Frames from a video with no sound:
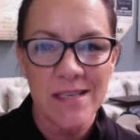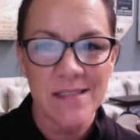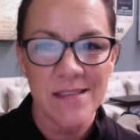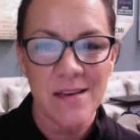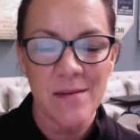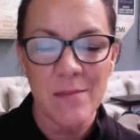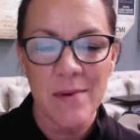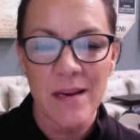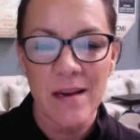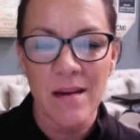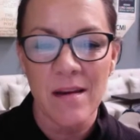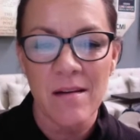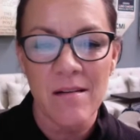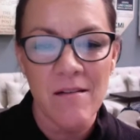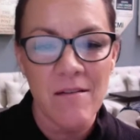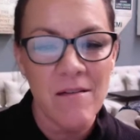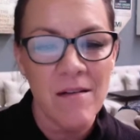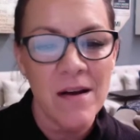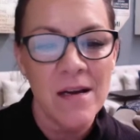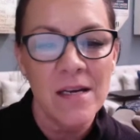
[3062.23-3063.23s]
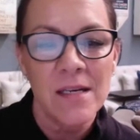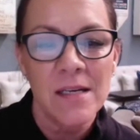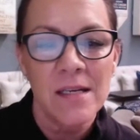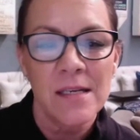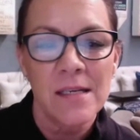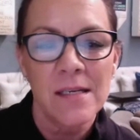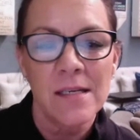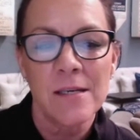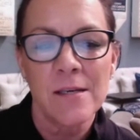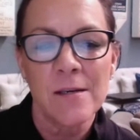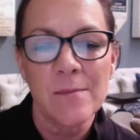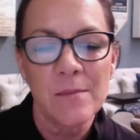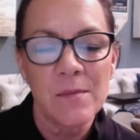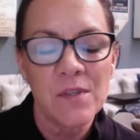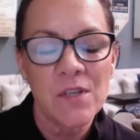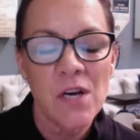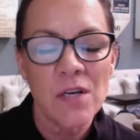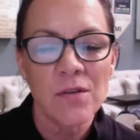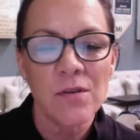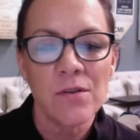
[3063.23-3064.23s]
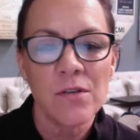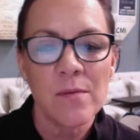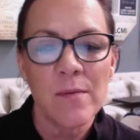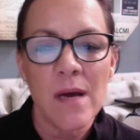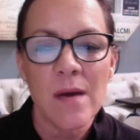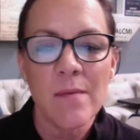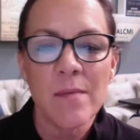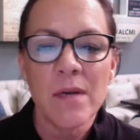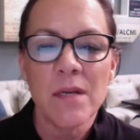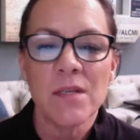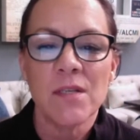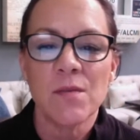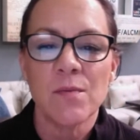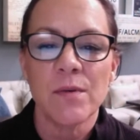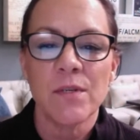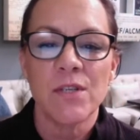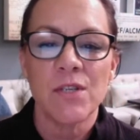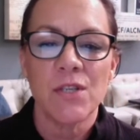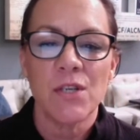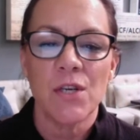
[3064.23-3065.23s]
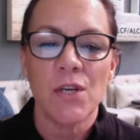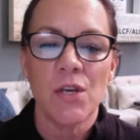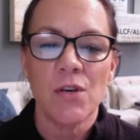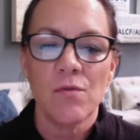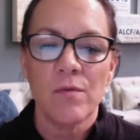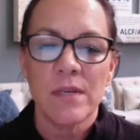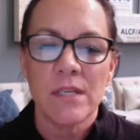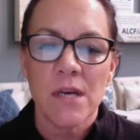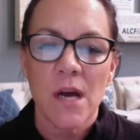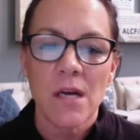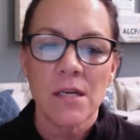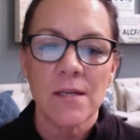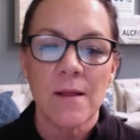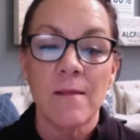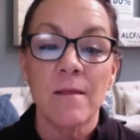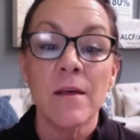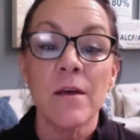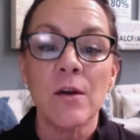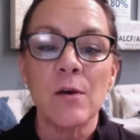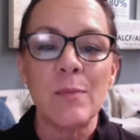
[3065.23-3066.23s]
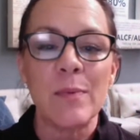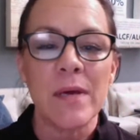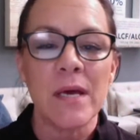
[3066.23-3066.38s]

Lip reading: let me know. Dr. Duma, I'm going to switch to you. We talked a little